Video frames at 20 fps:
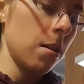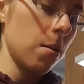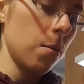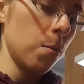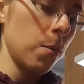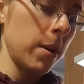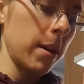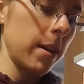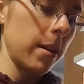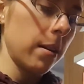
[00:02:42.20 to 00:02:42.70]

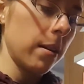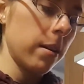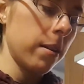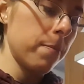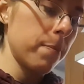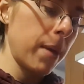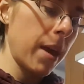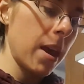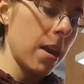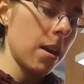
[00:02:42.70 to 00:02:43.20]
with
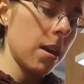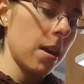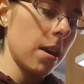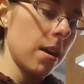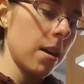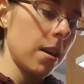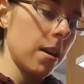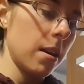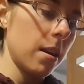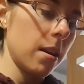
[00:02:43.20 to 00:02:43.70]

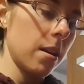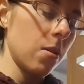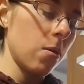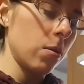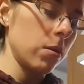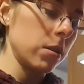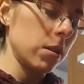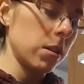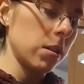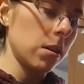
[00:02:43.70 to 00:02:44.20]
bacon
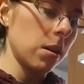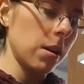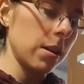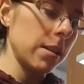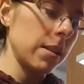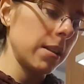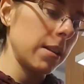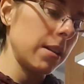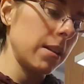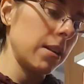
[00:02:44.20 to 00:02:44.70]
or
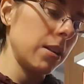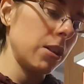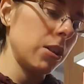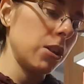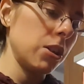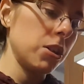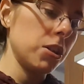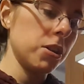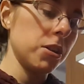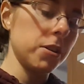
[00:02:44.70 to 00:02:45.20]

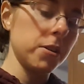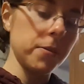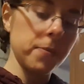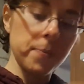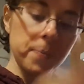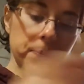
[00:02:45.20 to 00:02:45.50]
sausage.